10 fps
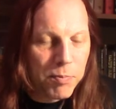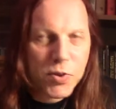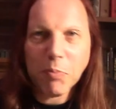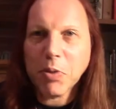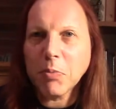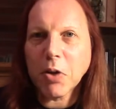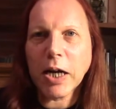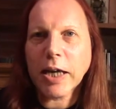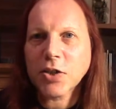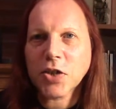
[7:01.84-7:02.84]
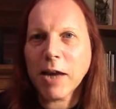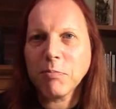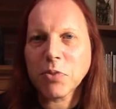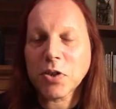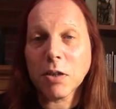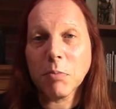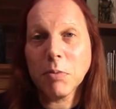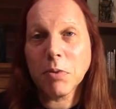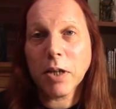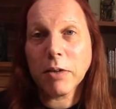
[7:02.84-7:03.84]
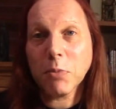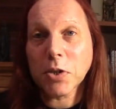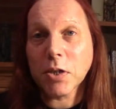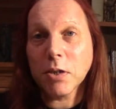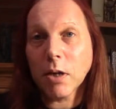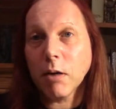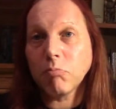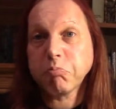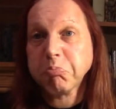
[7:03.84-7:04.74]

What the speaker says: Some people collect stamps, other people collect whiskey, you know.